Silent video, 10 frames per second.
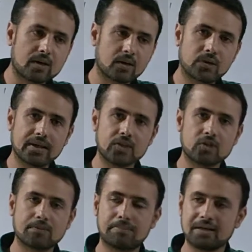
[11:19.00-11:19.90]
you are going
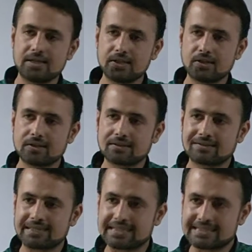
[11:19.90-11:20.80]
to build your
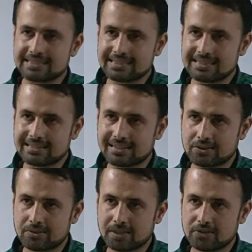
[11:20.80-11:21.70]
thesis
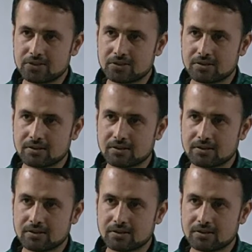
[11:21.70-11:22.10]
statement,